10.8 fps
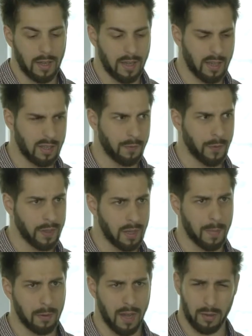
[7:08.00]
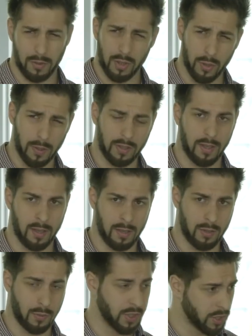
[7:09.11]
And if you think about how to do it
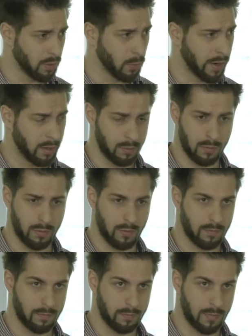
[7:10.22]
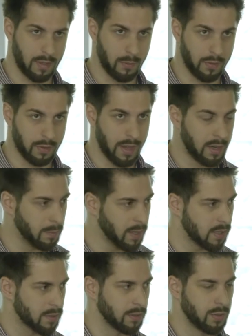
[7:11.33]
in a traditional way or with any
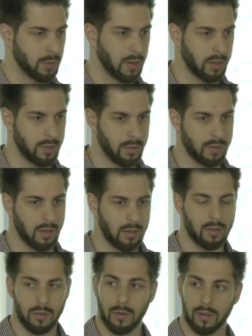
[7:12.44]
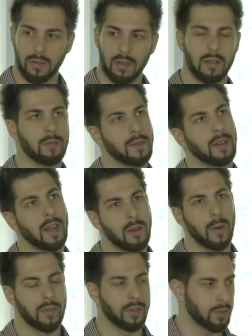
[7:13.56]
means that you are
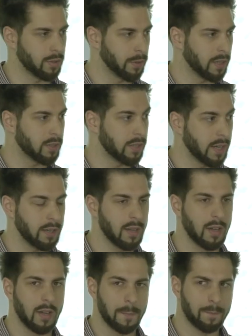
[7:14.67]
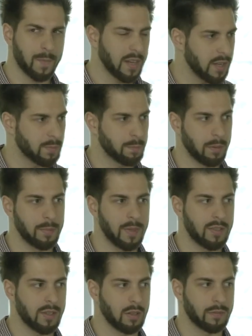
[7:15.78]
doing it today, it probably
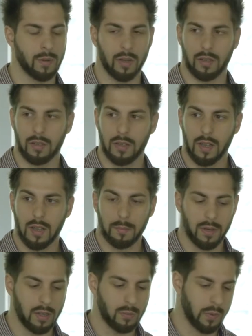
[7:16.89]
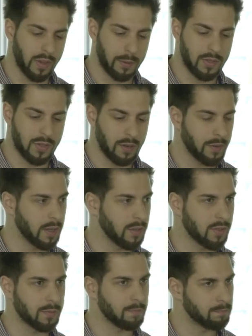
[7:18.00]
means a lot of work. But with RxJava,
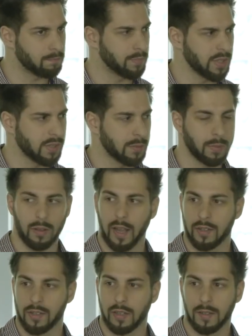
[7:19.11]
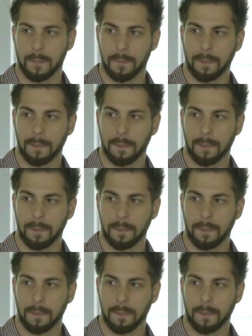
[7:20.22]
it's pretty simple, actually.